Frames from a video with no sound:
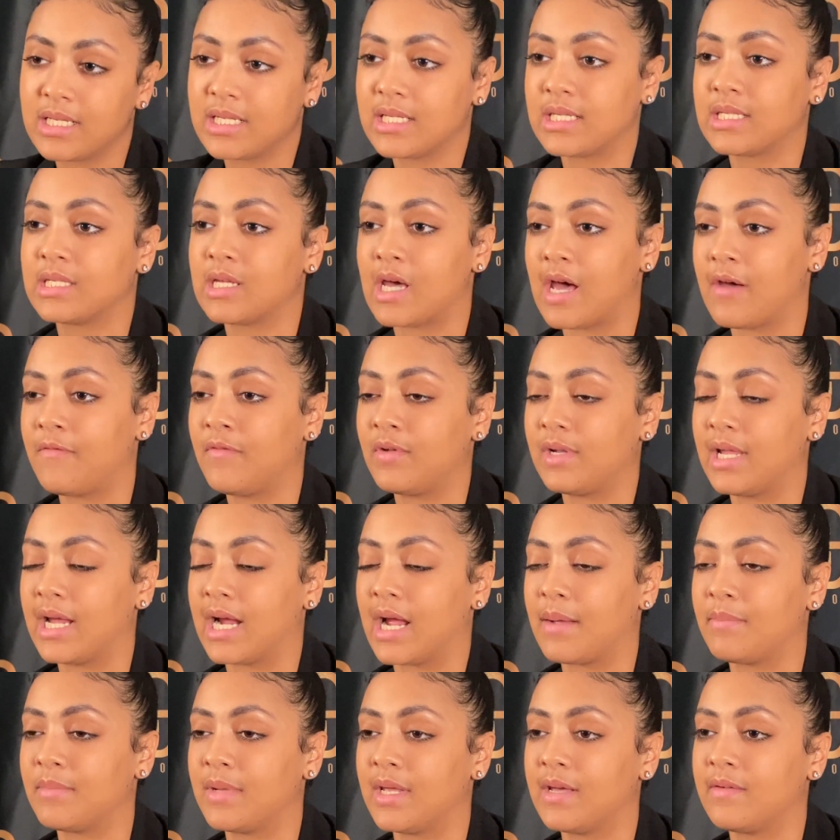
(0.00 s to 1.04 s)
So I feel like
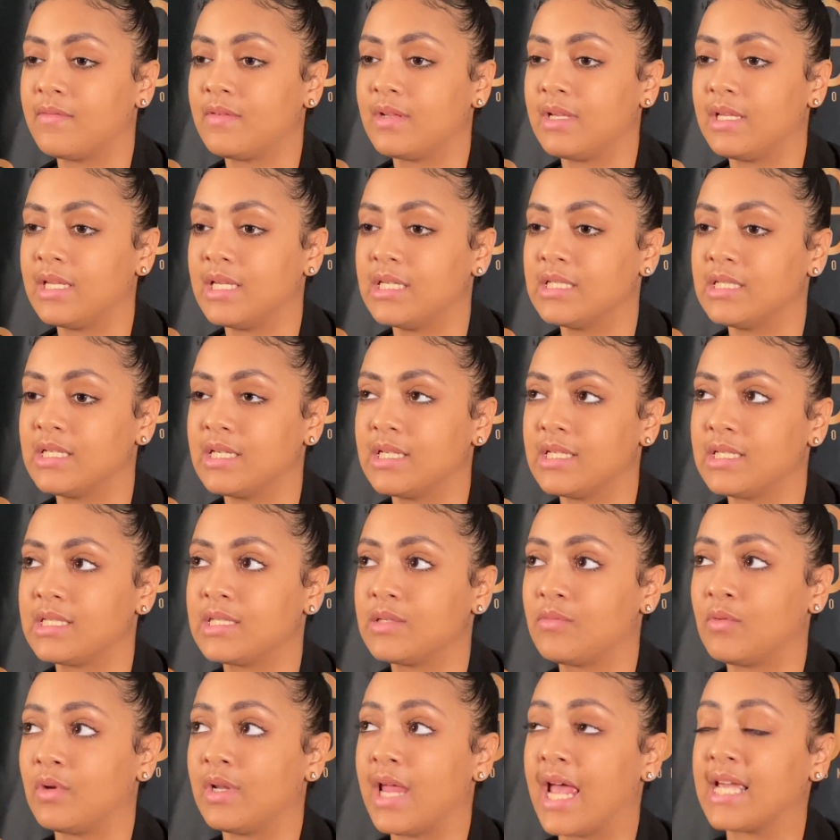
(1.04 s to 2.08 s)
I'm definitely just
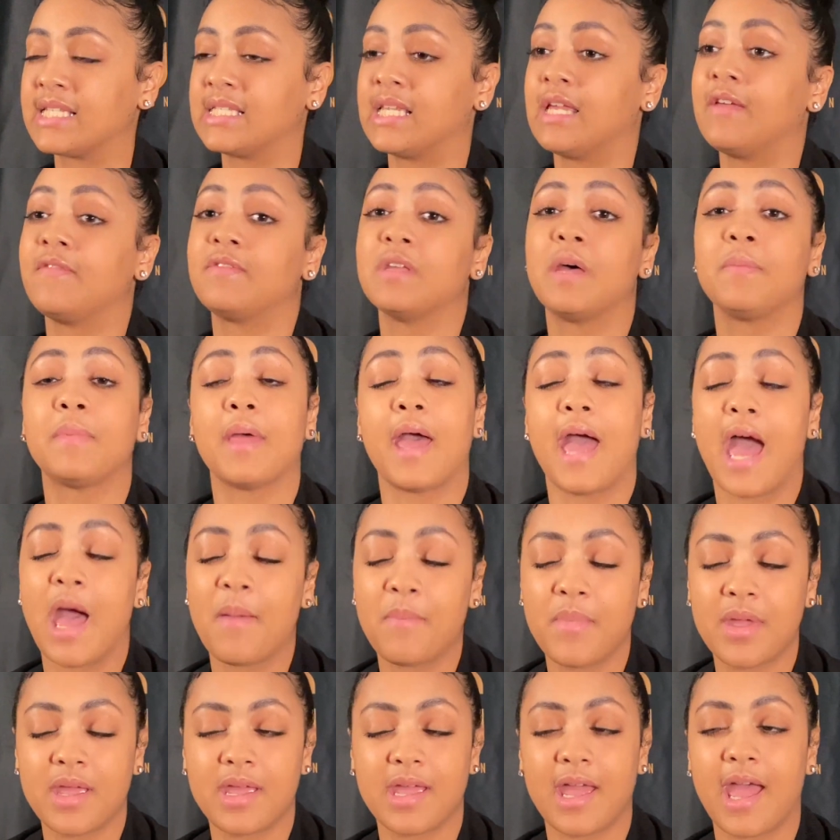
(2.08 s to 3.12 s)
relaxing. If something
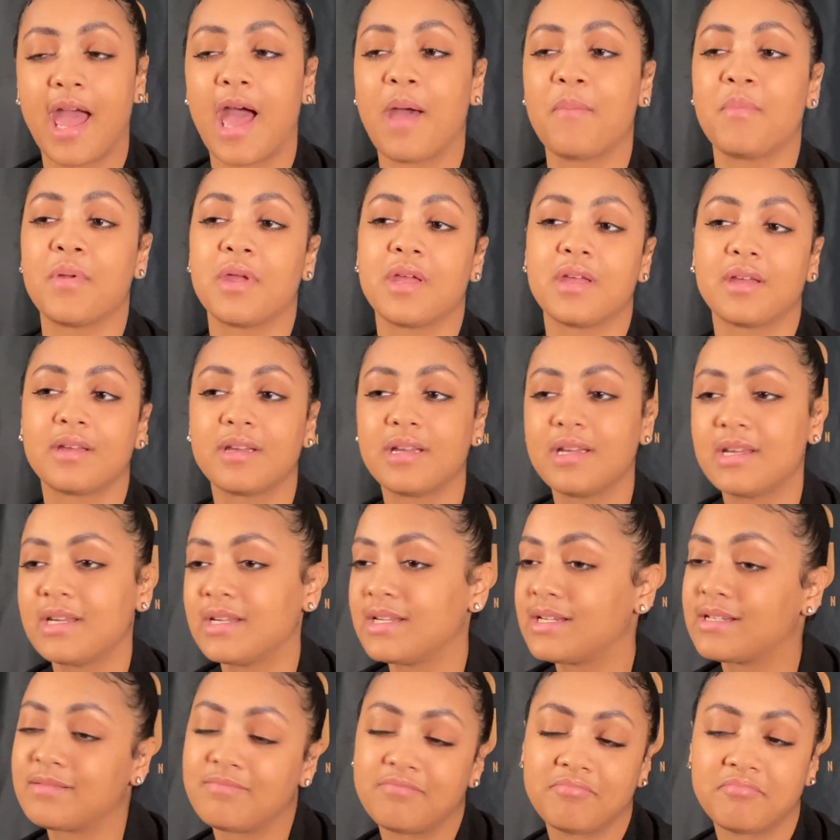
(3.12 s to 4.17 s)
happened, it happened.
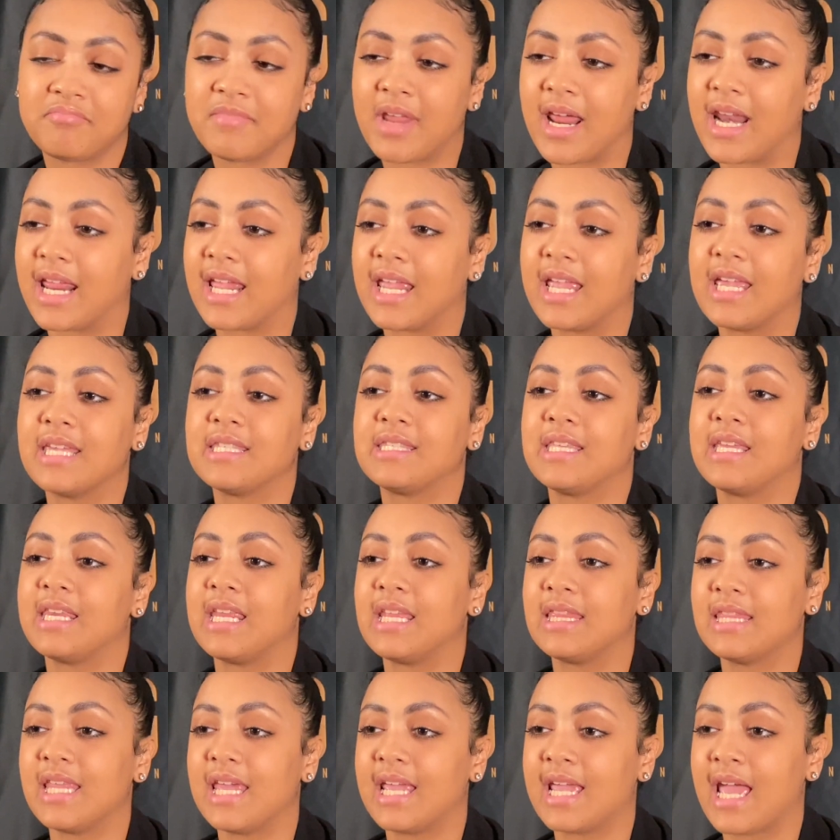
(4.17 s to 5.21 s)
I'm not against
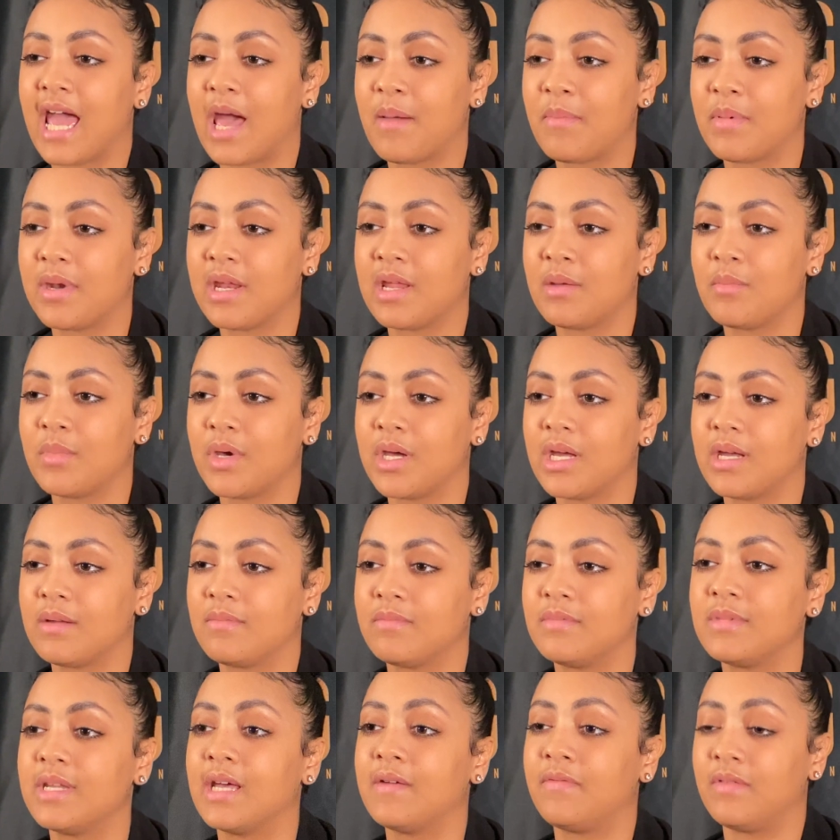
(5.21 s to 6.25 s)
anything happening, but
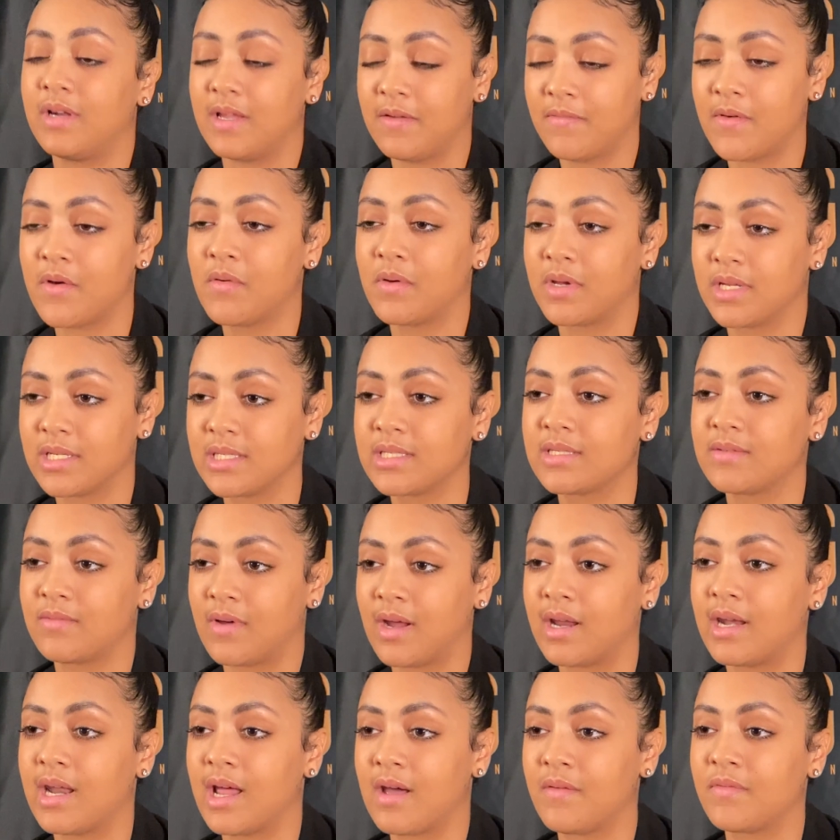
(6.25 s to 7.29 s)
definitely focused
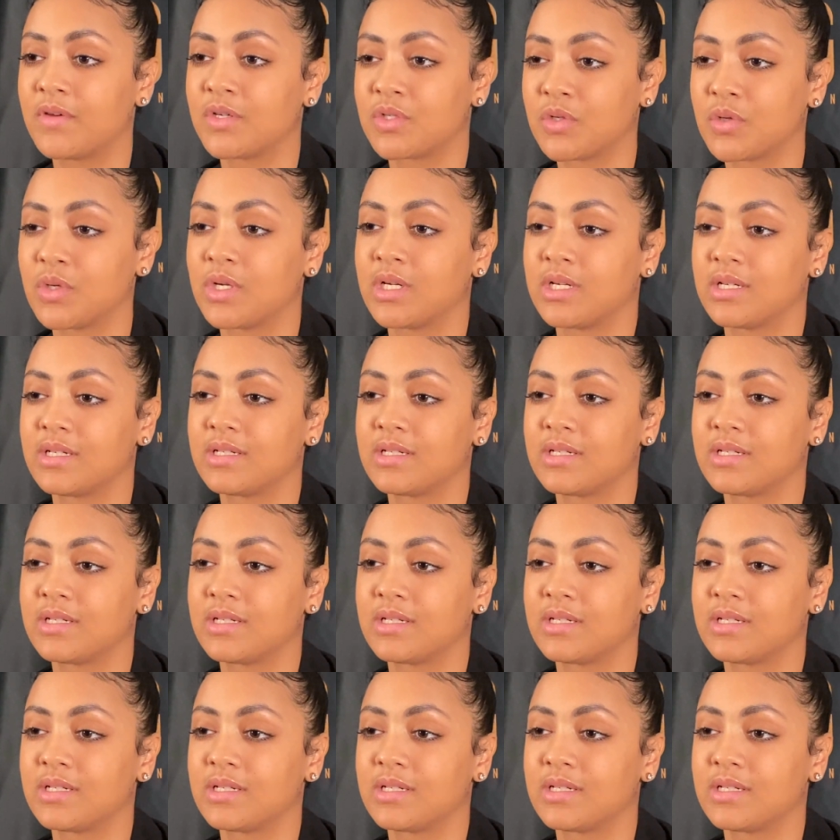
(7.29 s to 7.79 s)
right now for sure.